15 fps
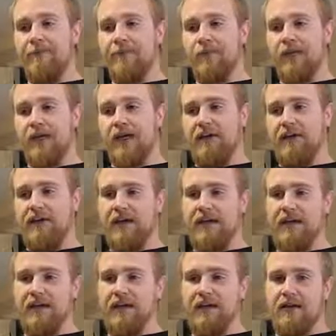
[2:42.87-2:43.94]
We have
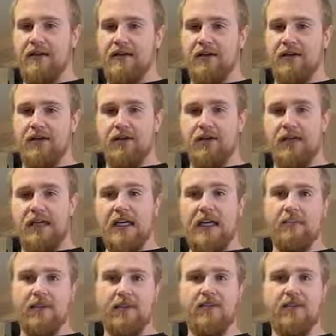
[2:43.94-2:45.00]
a good
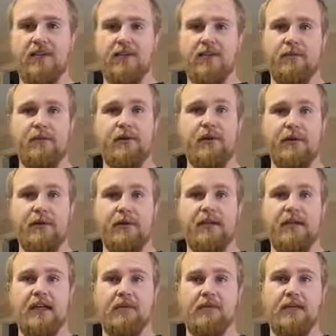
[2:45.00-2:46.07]
email system, good email
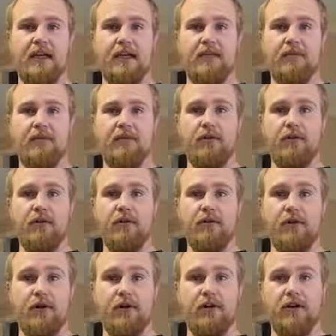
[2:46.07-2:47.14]
campaign that we use to
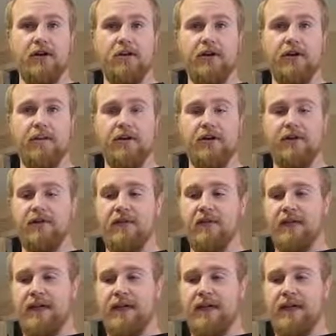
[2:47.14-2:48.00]
market our properties.